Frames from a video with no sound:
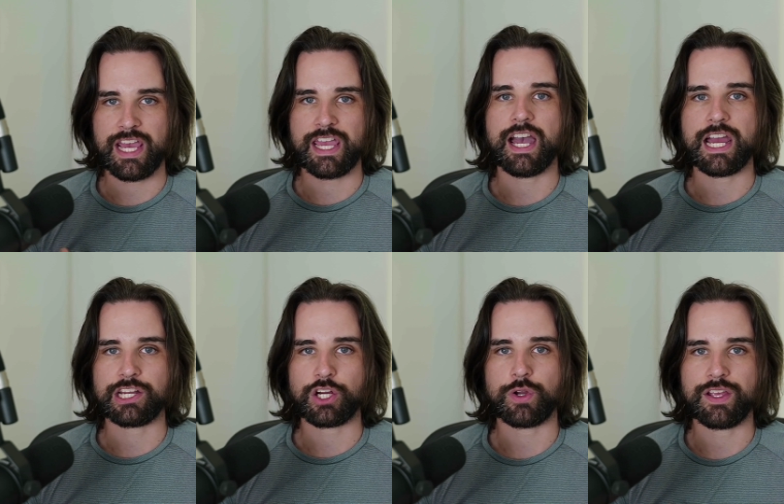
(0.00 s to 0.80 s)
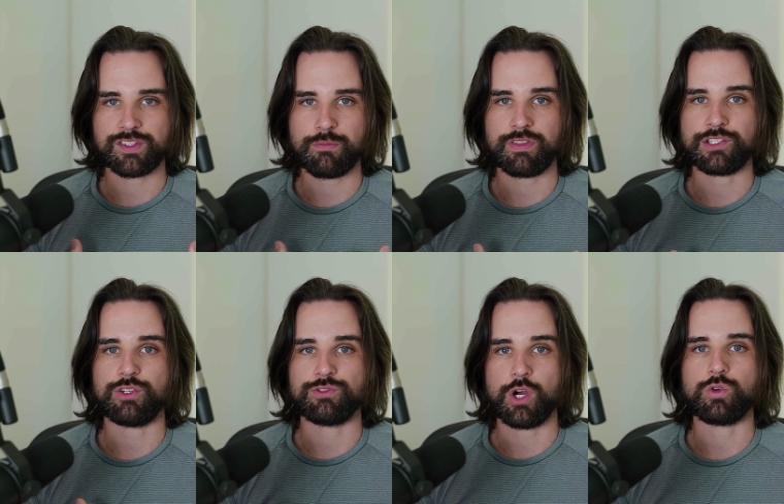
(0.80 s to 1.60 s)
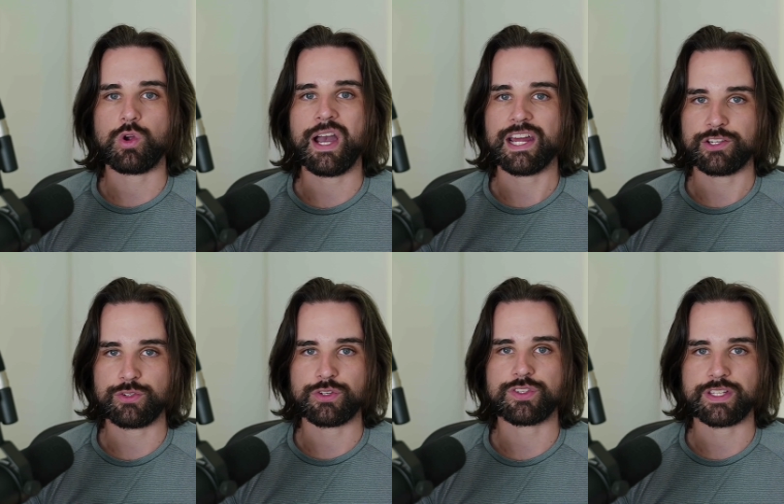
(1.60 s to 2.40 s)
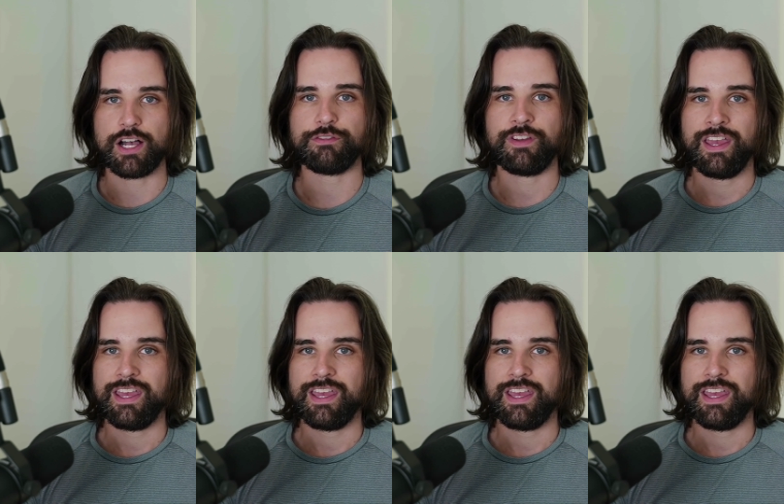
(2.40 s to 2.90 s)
AI to create something that you don't know how to do yourself,